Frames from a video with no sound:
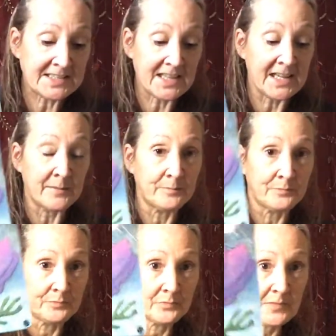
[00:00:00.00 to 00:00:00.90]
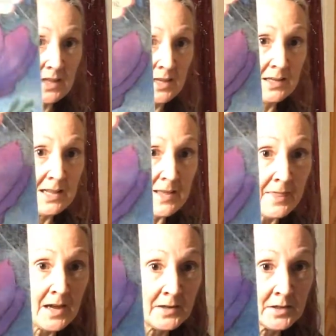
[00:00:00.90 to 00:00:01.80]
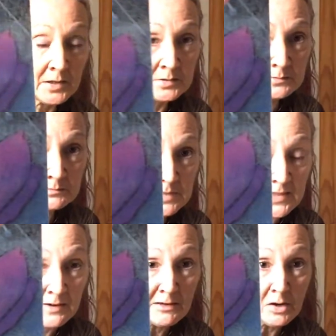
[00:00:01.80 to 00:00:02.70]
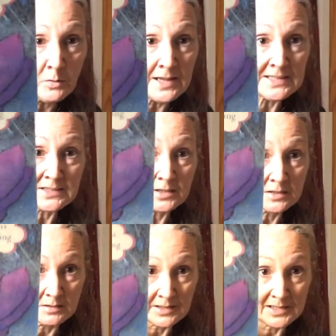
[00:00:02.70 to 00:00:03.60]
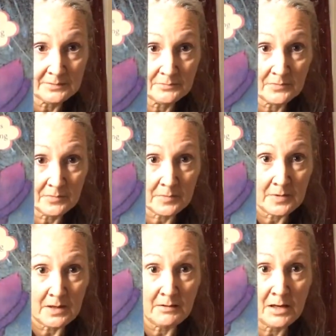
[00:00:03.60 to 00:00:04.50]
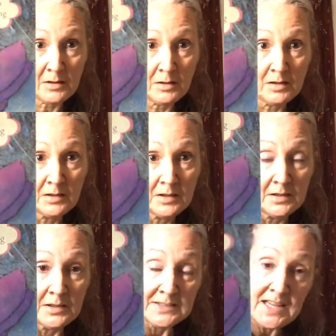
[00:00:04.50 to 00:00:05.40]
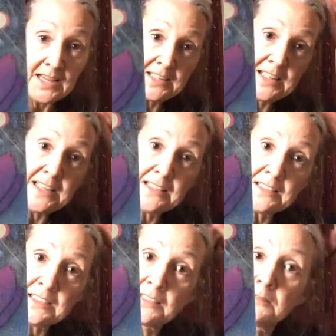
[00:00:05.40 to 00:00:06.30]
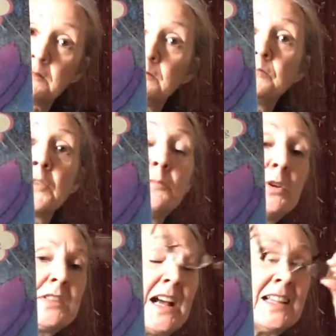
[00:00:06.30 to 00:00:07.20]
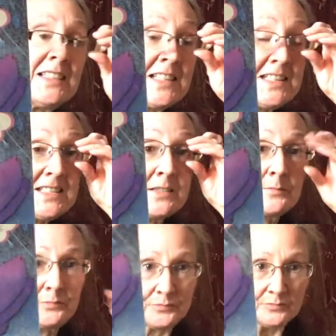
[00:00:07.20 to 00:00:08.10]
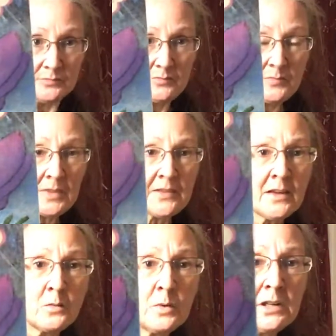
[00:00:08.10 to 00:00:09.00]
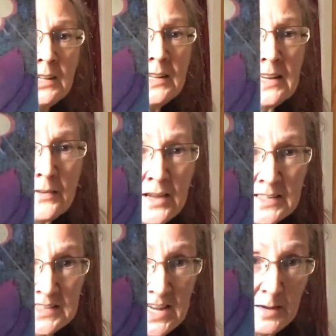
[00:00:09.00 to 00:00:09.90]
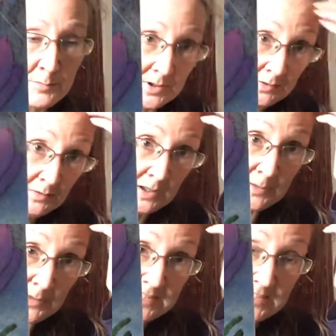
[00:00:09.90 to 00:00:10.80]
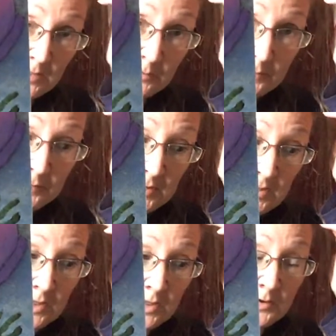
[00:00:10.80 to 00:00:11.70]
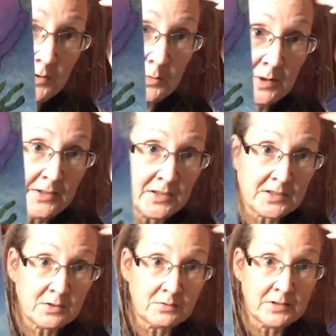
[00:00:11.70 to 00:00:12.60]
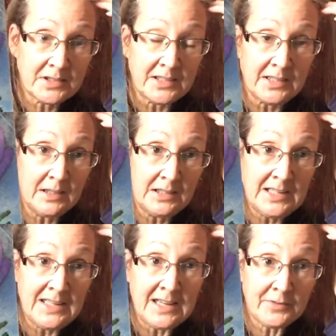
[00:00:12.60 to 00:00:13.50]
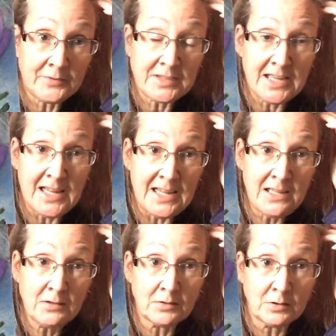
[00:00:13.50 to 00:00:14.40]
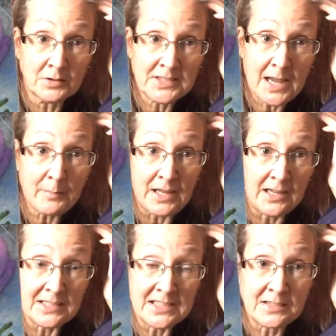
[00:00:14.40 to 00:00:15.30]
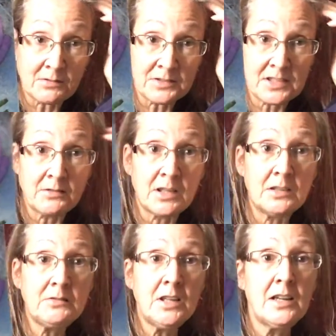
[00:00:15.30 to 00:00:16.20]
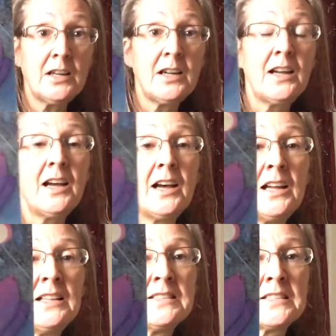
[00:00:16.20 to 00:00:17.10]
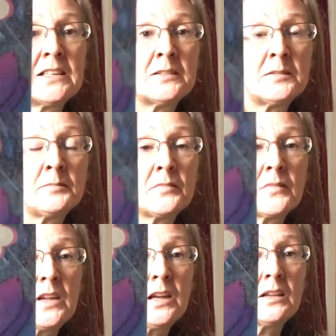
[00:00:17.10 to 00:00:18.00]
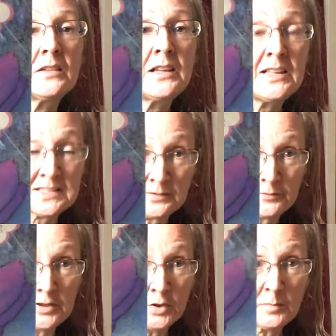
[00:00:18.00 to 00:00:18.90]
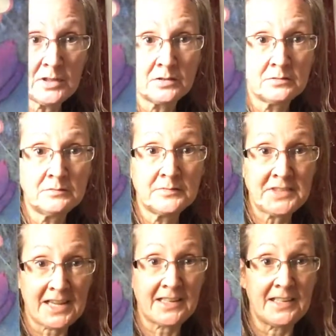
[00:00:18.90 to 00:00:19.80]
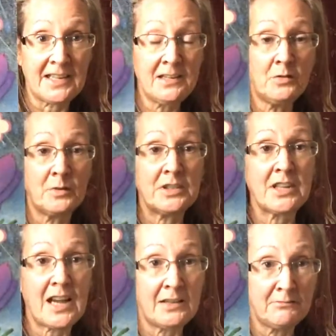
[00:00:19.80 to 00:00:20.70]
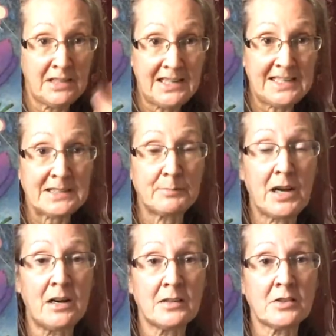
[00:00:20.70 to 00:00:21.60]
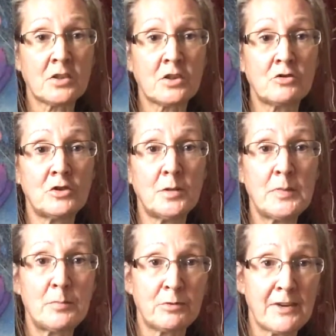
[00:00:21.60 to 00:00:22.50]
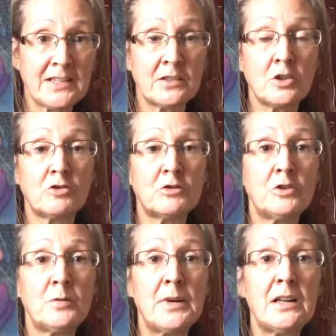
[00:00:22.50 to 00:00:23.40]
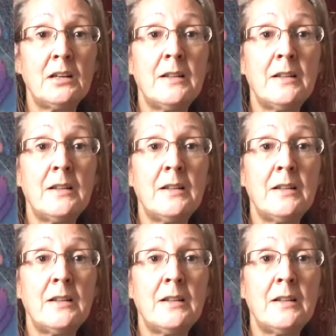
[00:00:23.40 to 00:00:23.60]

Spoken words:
that and let that go. And there are ways to do that. There are techniques, modalities that will allow that to happen. I myself do one that's called EFT, or tapping as it's also known. And it is a phenomenal technique which can release past trauma, present trauma,